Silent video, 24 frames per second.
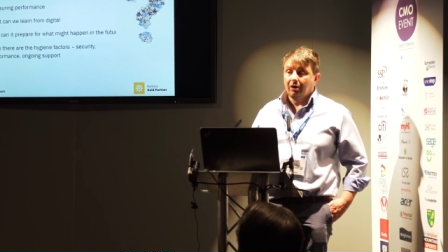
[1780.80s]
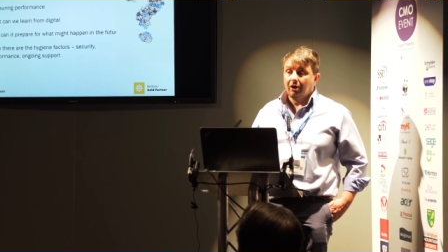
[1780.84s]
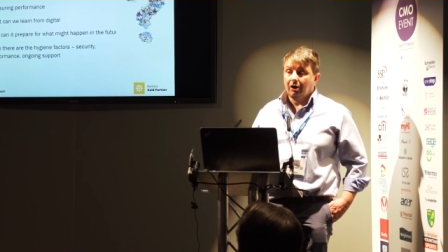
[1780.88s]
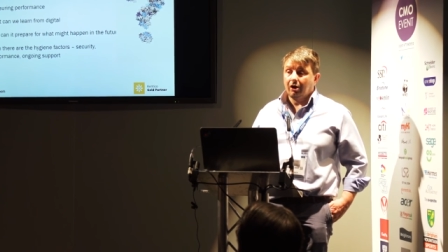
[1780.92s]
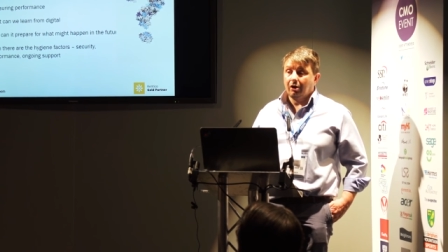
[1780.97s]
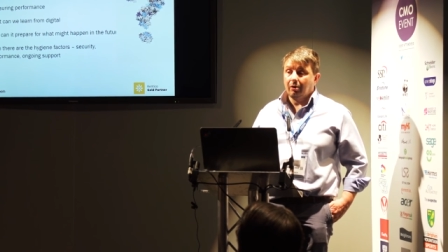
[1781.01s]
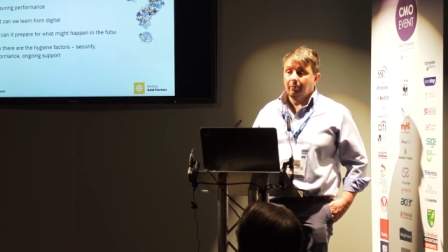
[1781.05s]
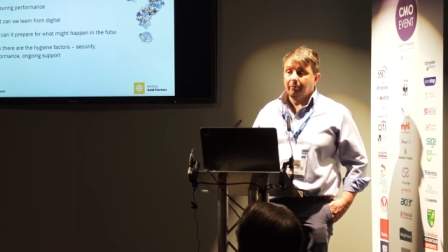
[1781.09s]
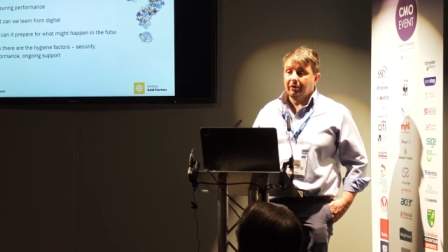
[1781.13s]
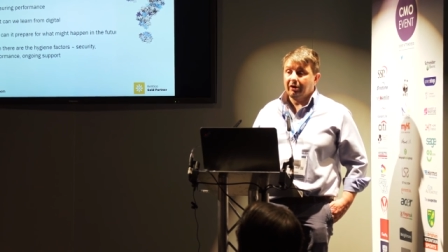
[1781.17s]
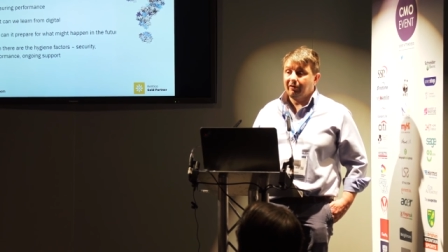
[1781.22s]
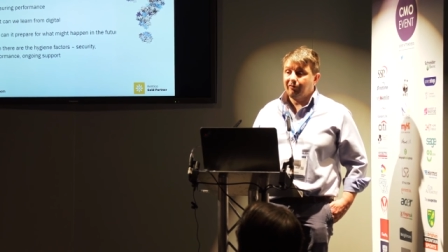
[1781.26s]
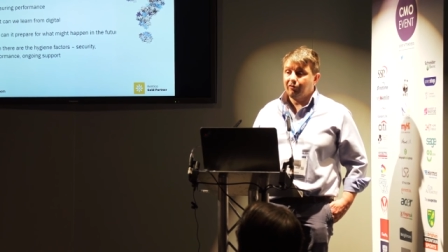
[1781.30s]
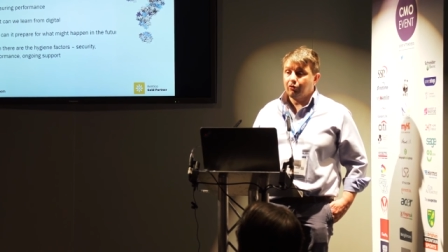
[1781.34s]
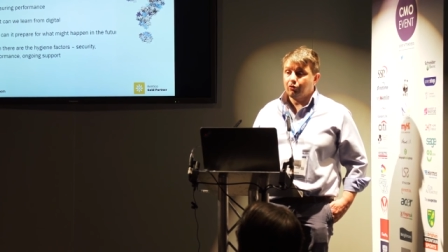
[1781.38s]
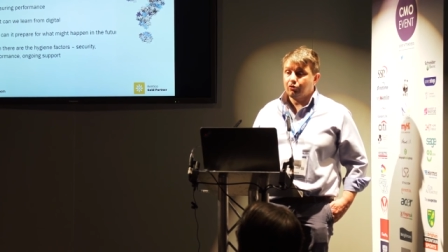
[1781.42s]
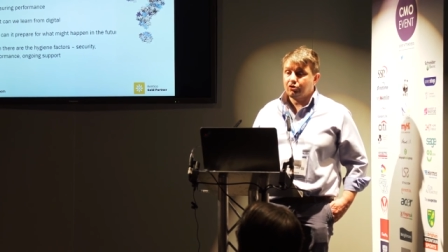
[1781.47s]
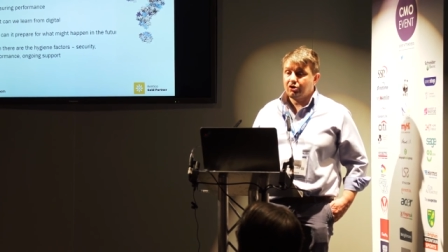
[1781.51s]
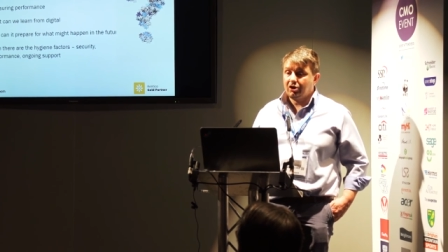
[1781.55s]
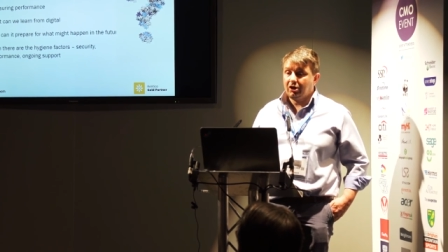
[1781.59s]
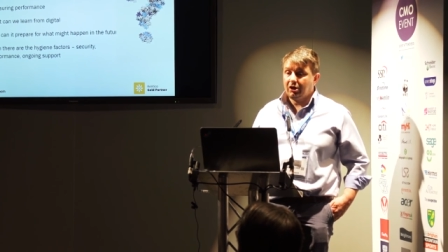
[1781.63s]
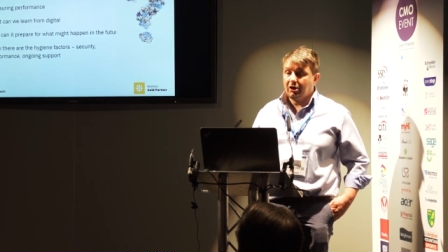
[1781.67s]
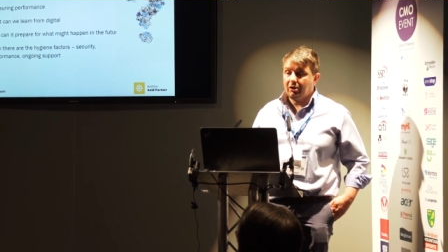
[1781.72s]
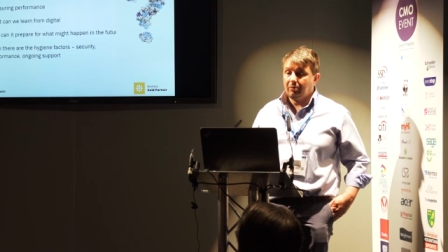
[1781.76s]
Um, if your
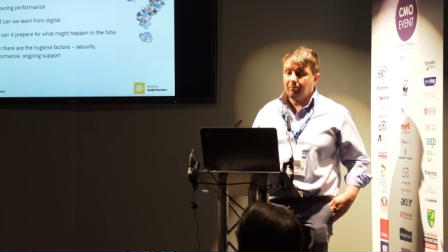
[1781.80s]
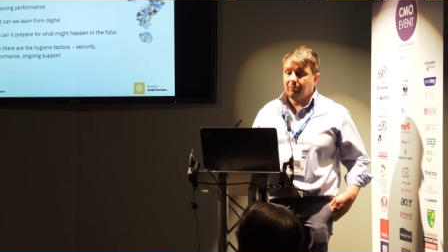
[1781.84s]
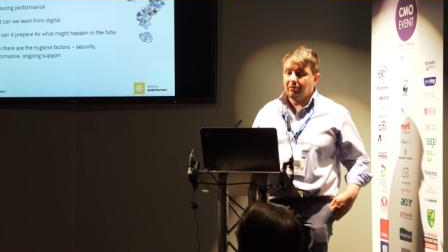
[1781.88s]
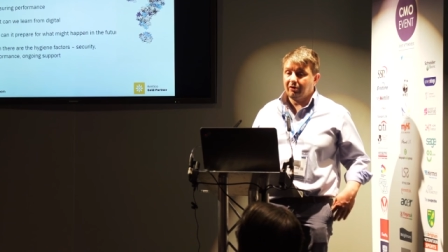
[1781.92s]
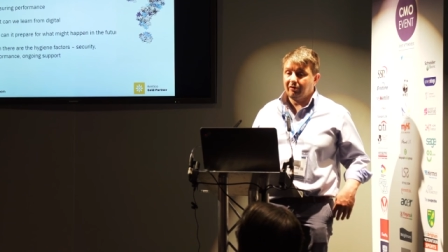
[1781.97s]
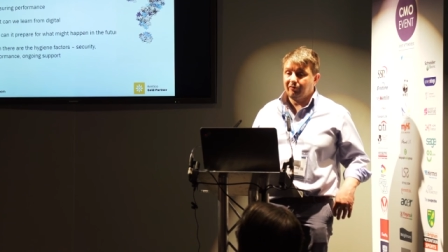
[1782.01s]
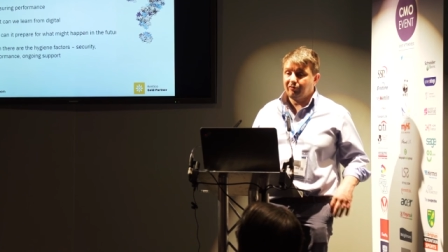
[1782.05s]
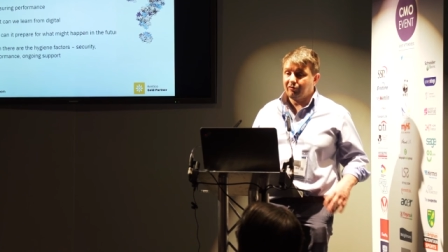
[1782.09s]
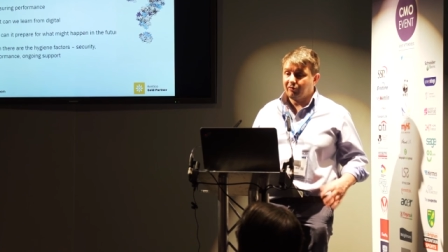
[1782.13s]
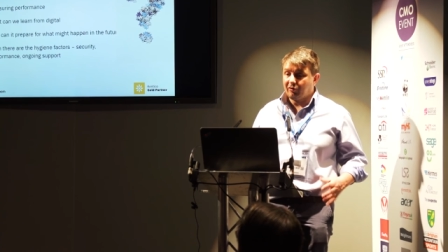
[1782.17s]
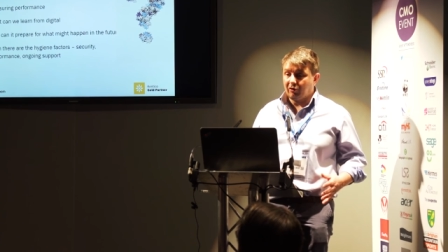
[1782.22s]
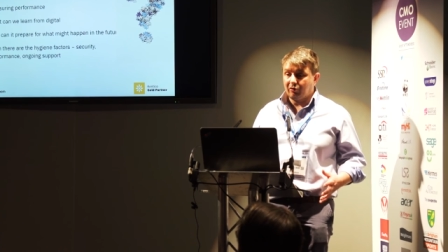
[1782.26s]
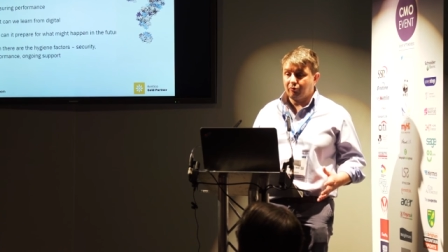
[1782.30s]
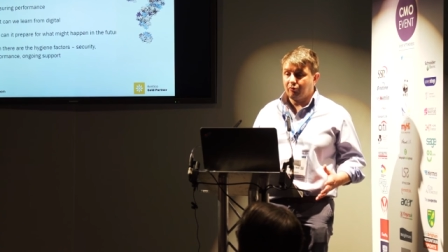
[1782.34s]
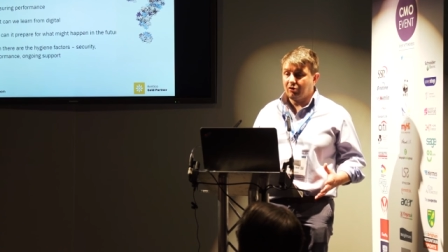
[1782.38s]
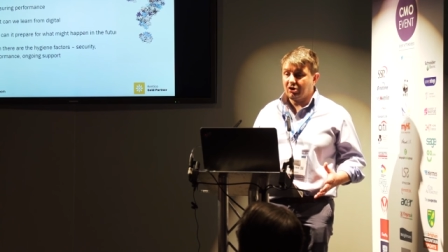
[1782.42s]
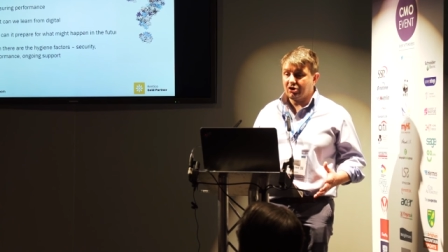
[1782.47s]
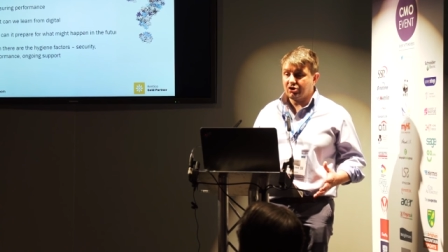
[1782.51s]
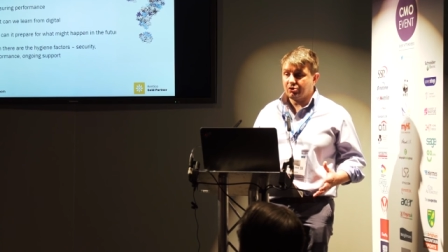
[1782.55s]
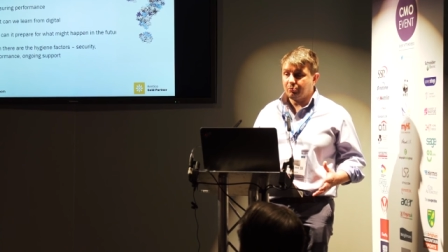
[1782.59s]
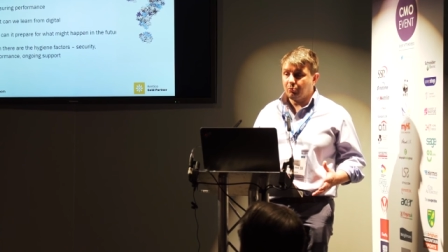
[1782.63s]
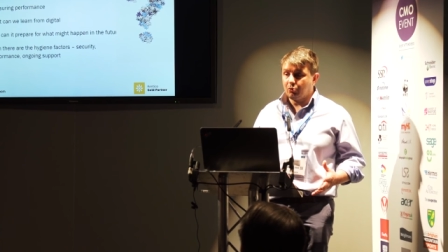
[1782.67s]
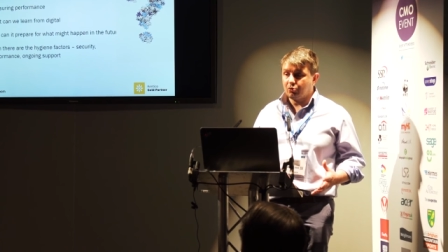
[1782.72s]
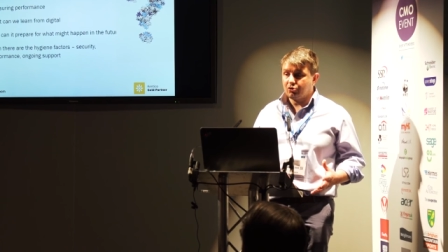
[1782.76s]
team, if you've got a
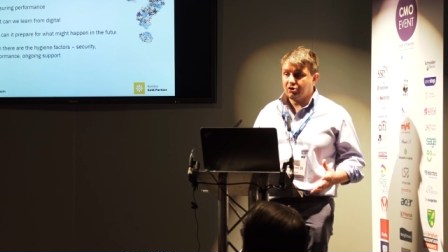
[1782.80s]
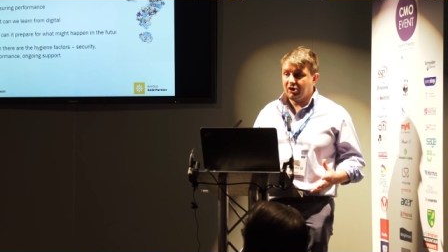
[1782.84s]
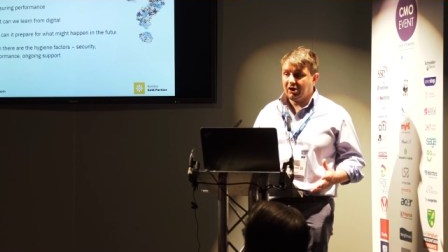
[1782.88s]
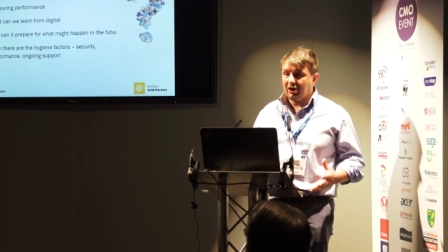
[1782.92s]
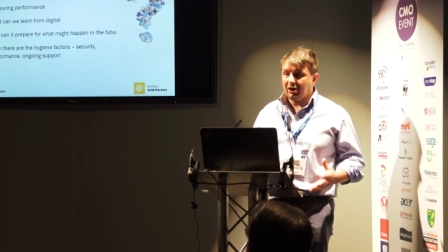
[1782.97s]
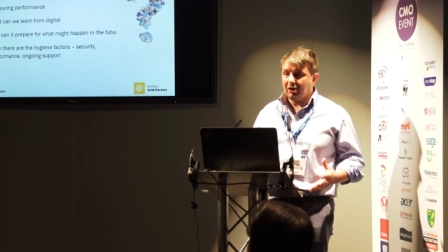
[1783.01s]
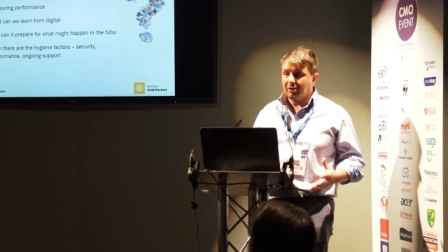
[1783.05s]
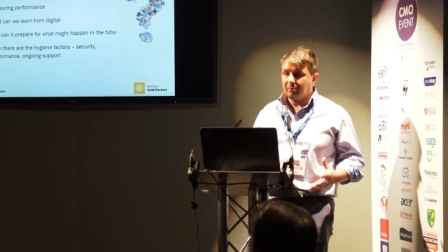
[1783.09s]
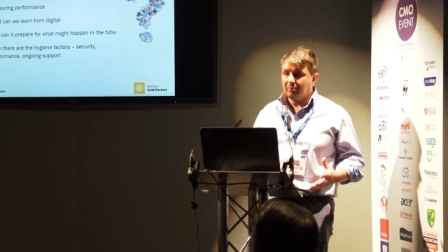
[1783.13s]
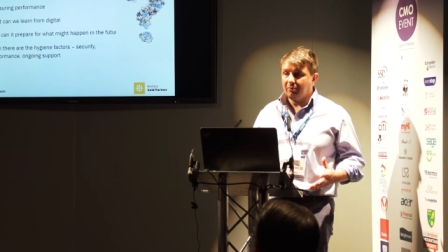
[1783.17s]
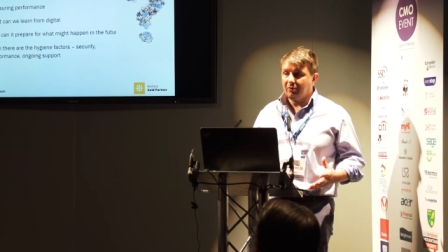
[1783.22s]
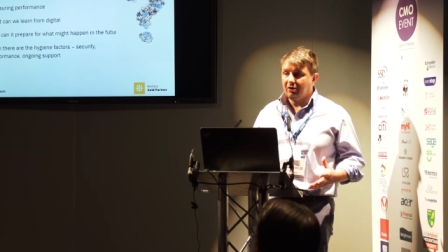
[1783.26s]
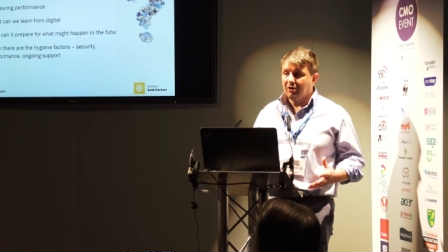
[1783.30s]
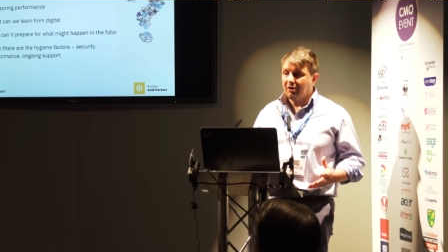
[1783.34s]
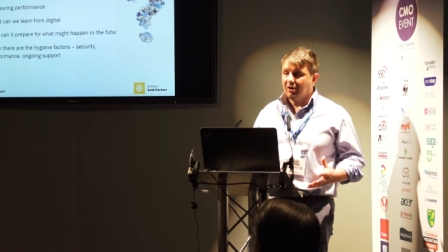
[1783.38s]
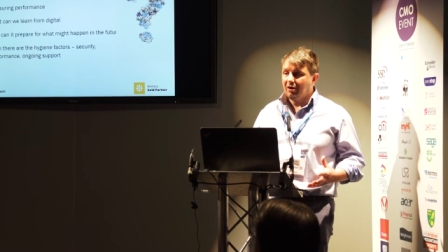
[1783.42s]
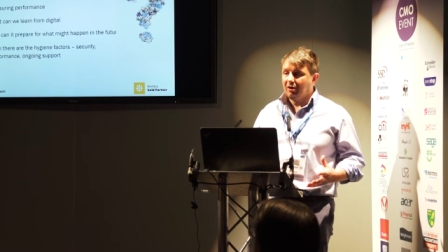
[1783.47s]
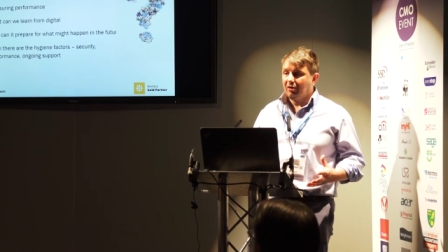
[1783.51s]
really small team,